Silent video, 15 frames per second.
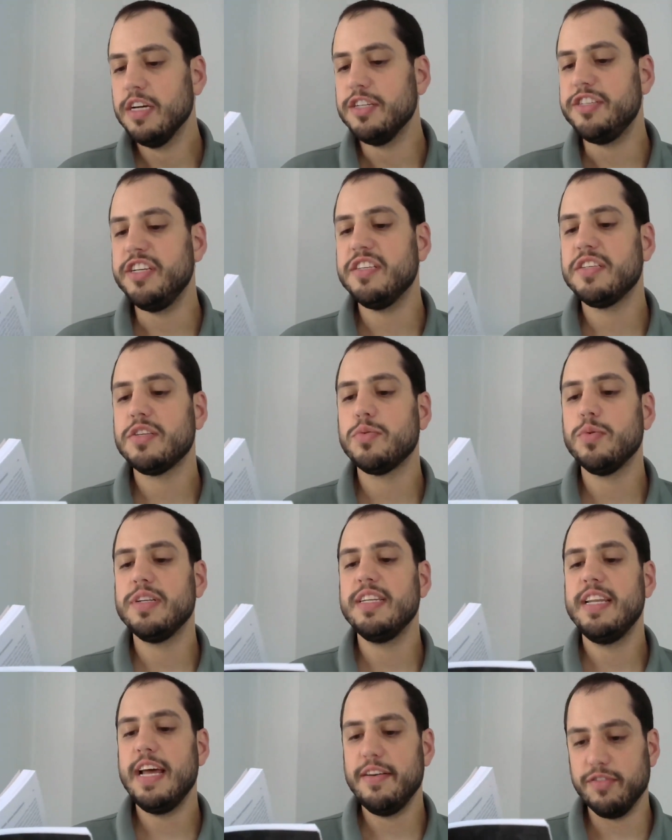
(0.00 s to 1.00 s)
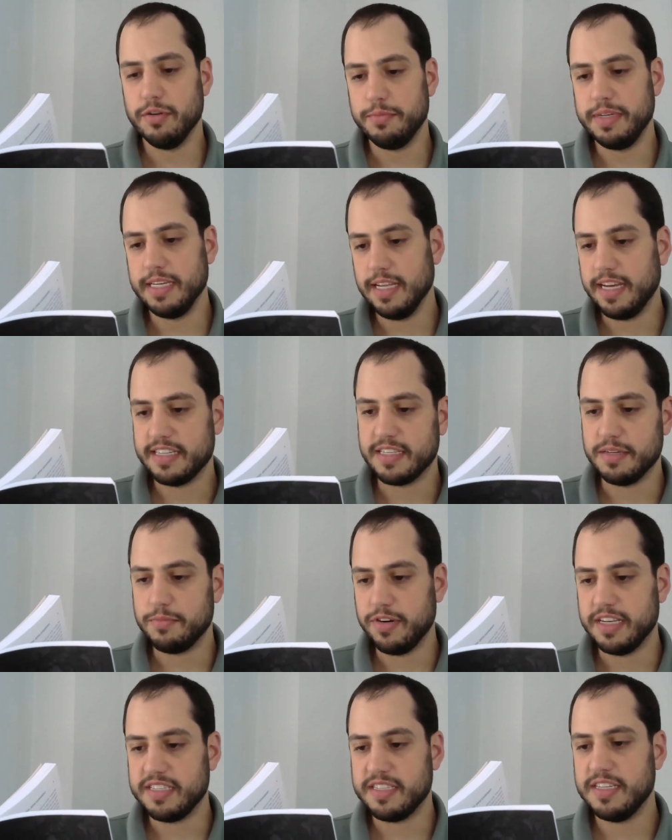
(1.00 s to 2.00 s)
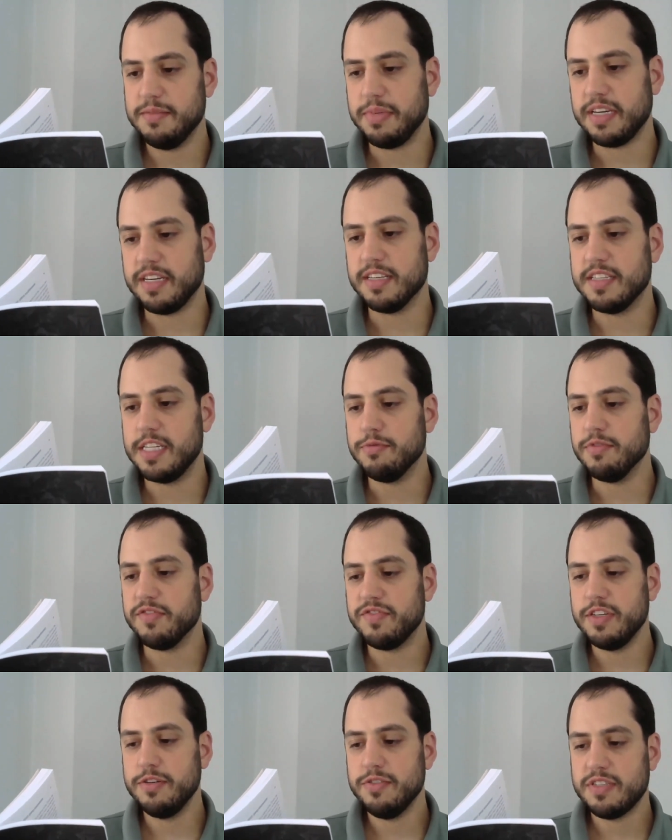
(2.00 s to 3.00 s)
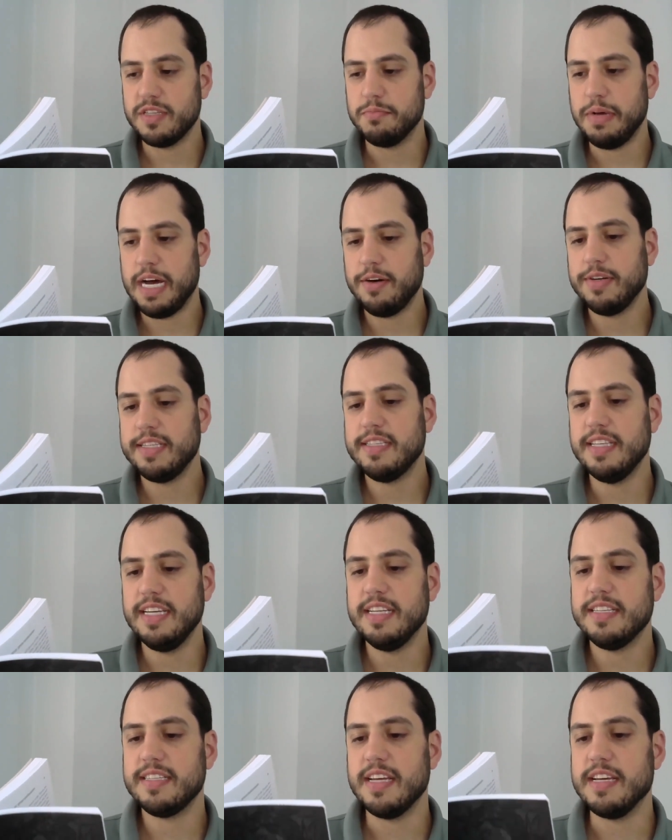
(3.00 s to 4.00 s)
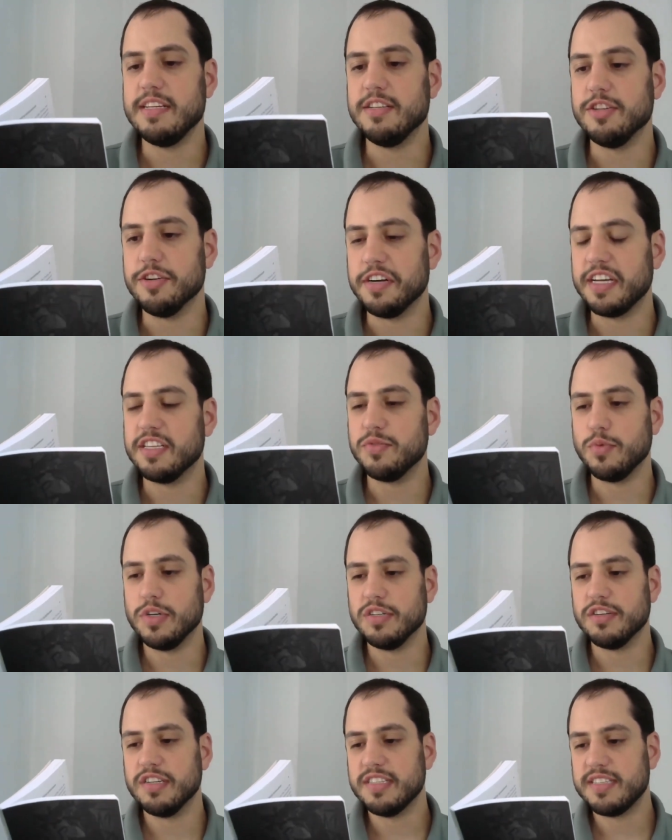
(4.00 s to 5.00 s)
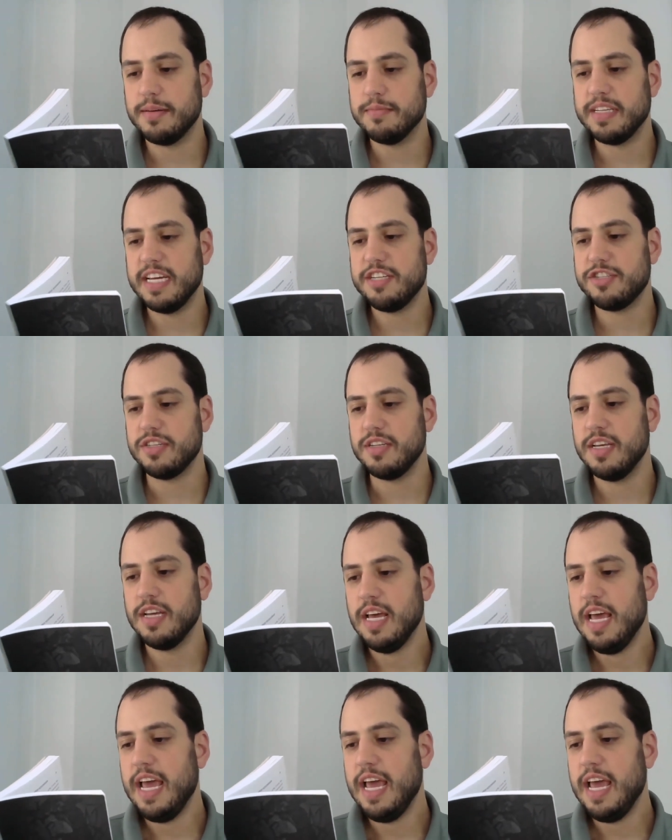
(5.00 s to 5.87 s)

Jesus would never be elected president because he refused to bow his knee to Satan during his wilderness temptation,